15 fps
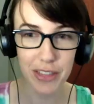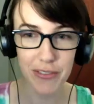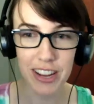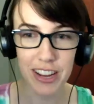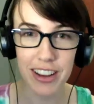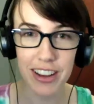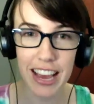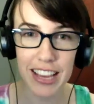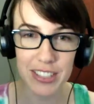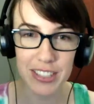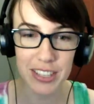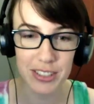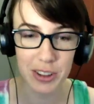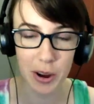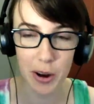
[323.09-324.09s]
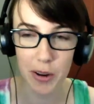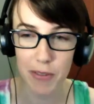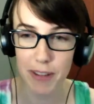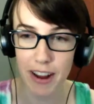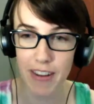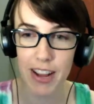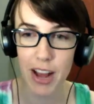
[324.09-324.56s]
occasions, our
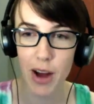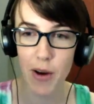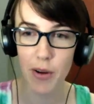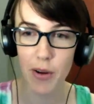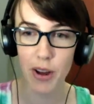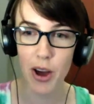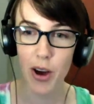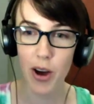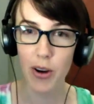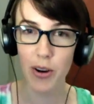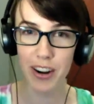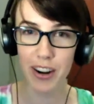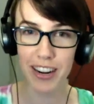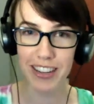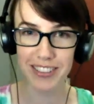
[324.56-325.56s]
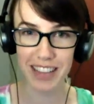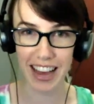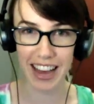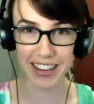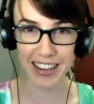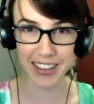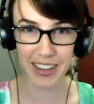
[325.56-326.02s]
very own
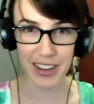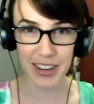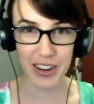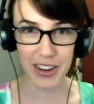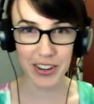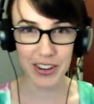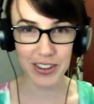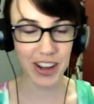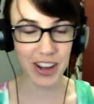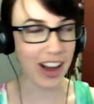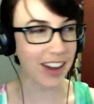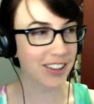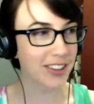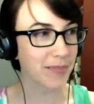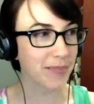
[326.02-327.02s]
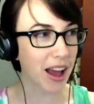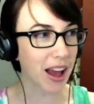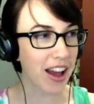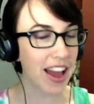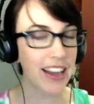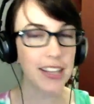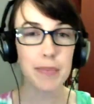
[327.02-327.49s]
Hornacek talks
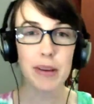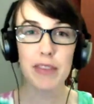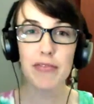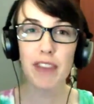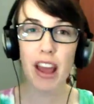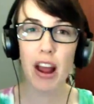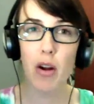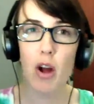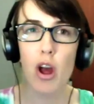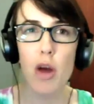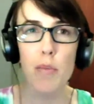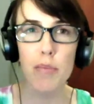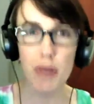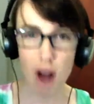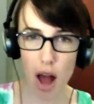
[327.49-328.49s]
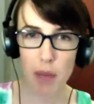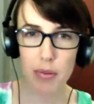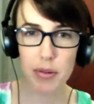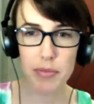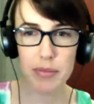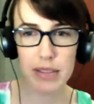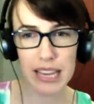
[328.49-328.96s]
about, and to be fair,
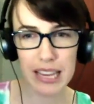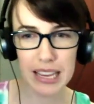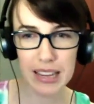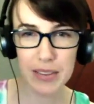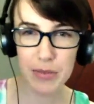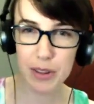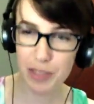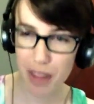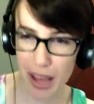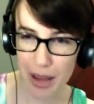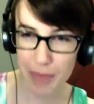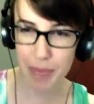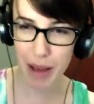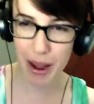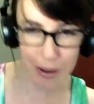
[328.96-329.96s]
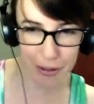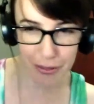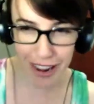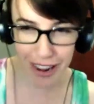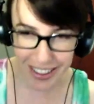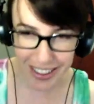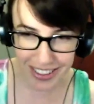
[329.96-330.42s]
probably was like
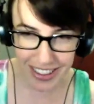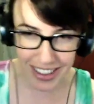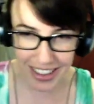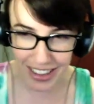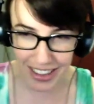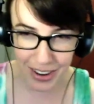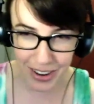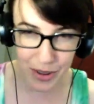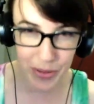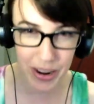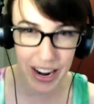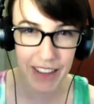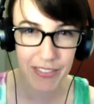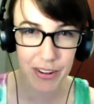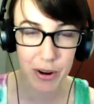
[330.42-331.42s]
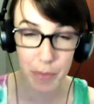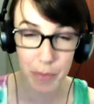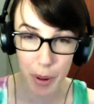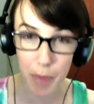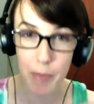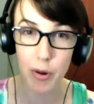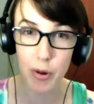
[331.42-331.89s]
paraphrasing or whatever, but
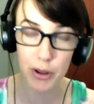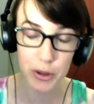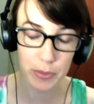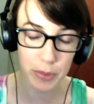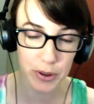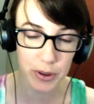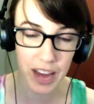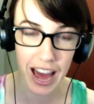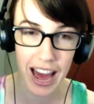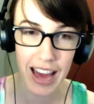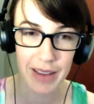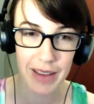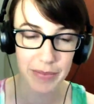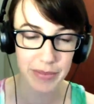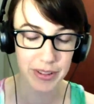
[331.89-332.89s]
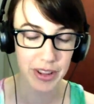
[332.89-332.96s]
multiple times